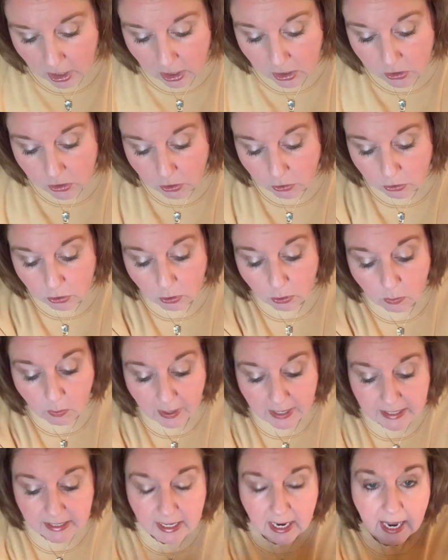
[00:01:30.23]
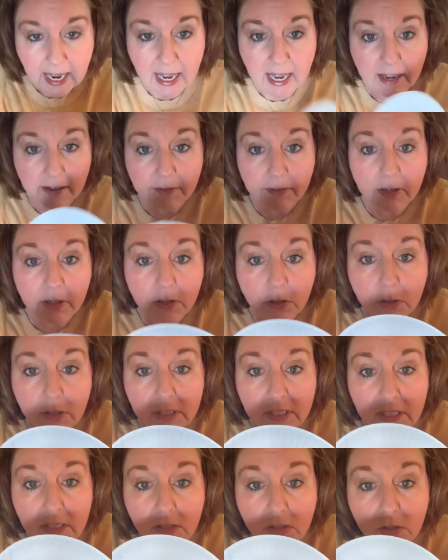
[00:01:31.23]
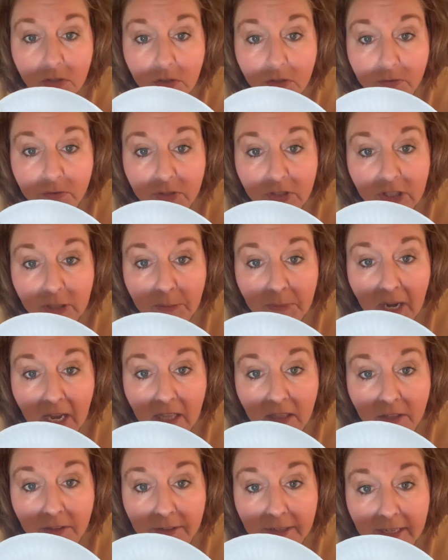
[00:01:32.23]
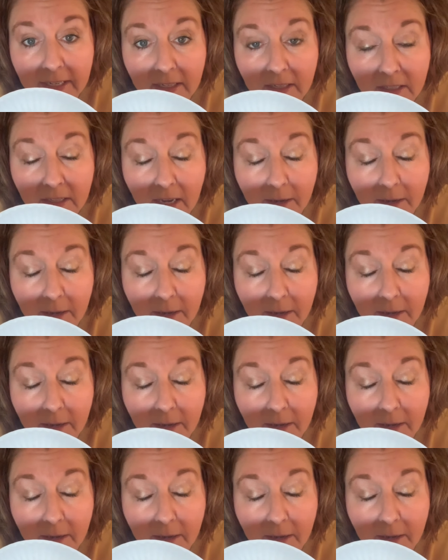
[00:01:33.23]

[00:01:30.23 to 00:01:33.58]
So you'll want to have your scissors for some coloring,